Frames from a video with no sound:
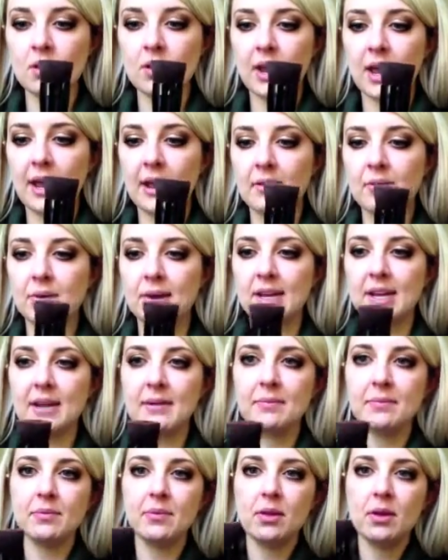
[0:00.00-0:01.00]
okay,
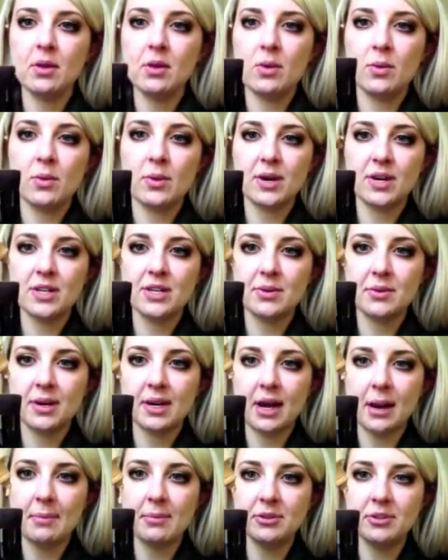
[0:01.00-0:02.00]
ready? I'm gonna do
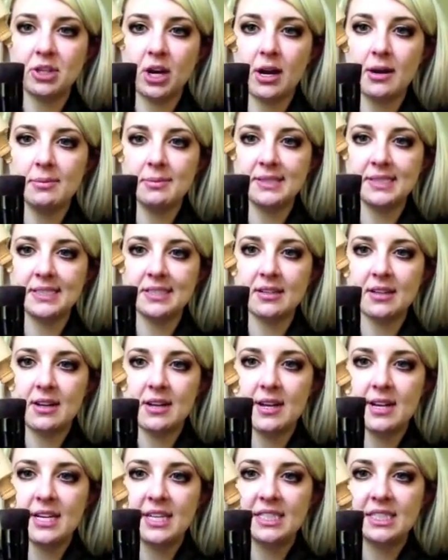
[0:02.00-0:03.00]
a couple drops.
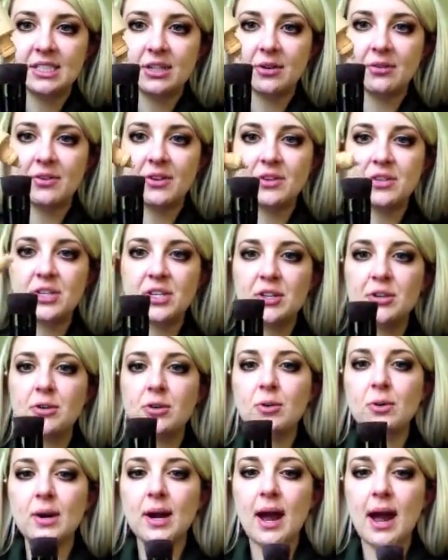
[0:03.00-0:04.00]
So if you
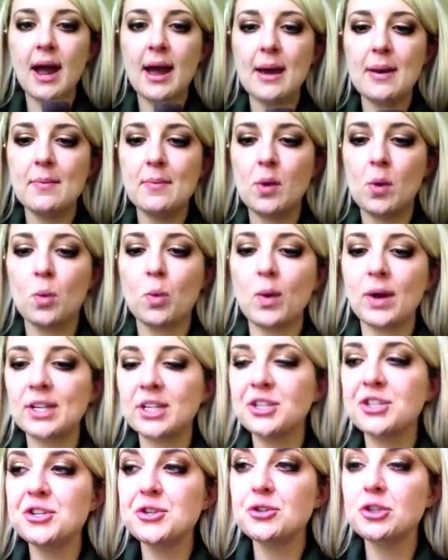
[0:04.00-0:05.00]
do 1
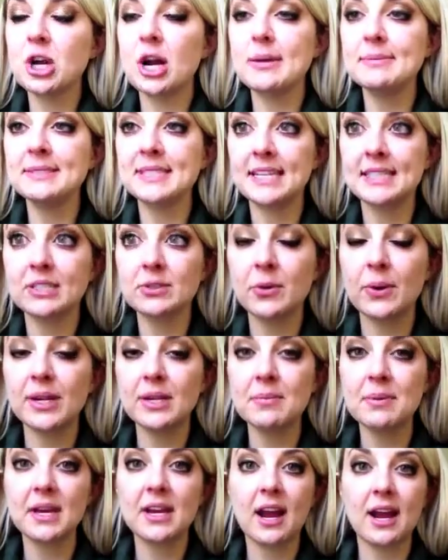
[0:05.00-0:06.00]
or 2 drops, that's
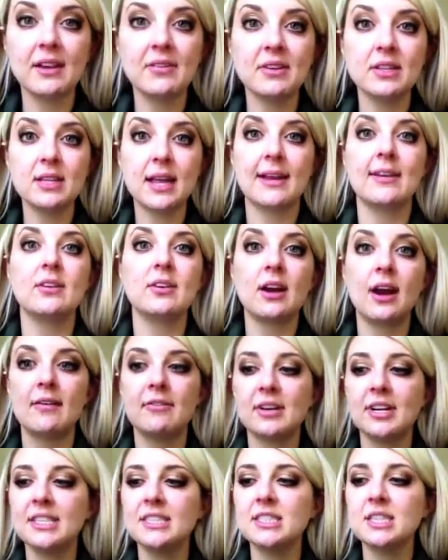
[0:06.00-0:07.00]
going to be kind of a lighter
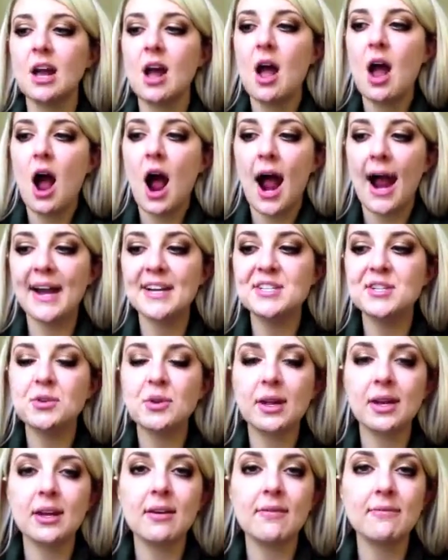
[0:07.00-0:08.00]
coverage. I do
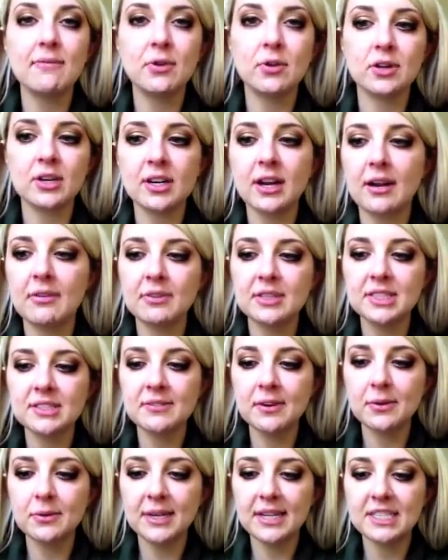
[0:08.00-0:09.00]
like a fuller coverage
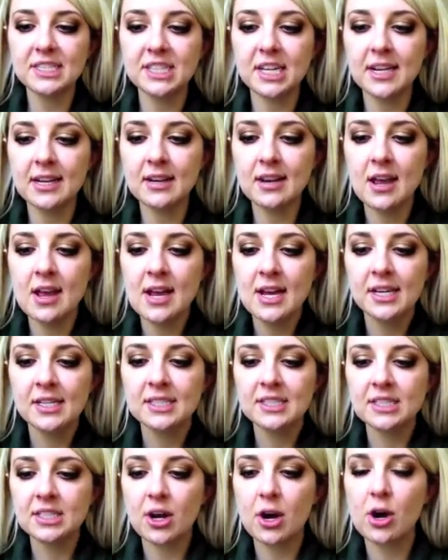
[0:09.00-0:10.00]
foundation,
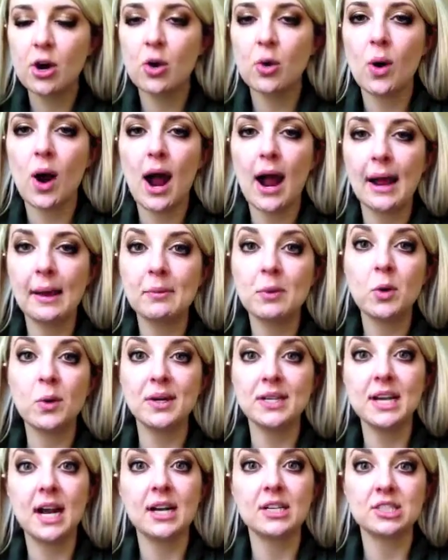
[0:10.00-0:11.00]
so I'm
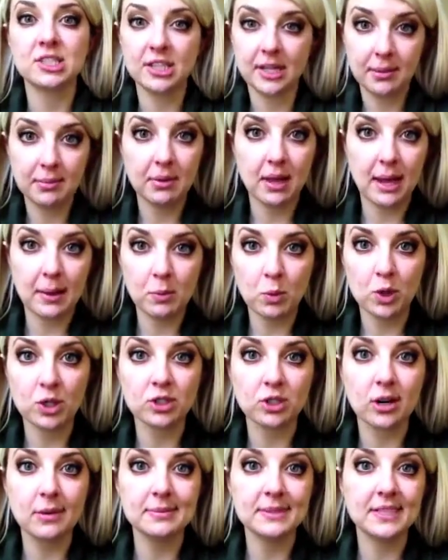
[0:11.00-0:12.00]
going to actually apply more
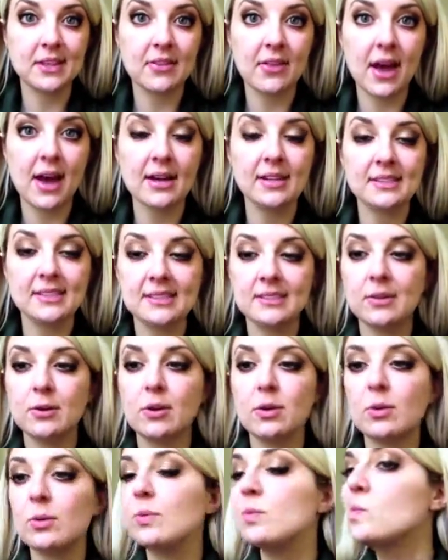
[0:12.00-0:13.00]
drops than that.
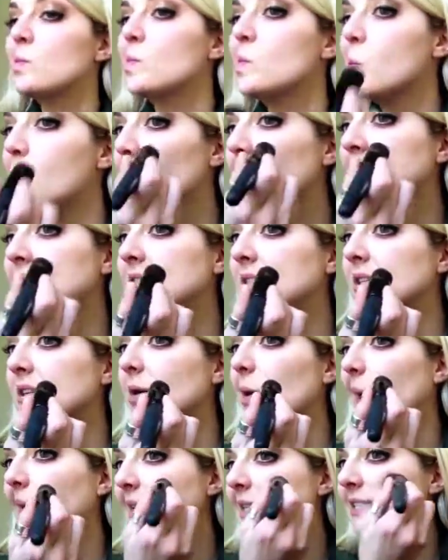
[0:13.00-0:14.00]
So we're just
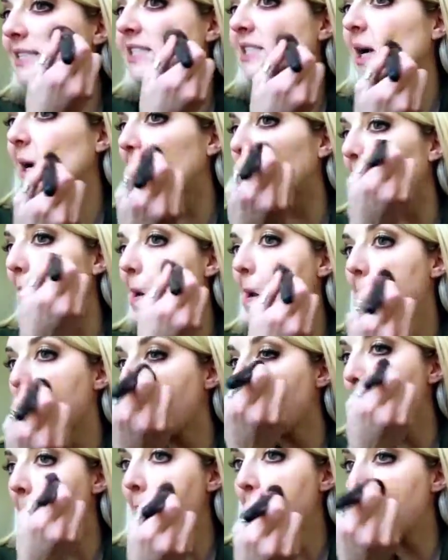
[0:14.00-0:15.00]
going to go ahead and start.
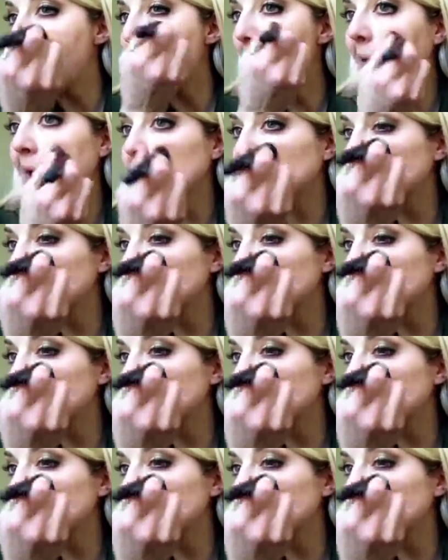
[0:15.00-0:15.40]
I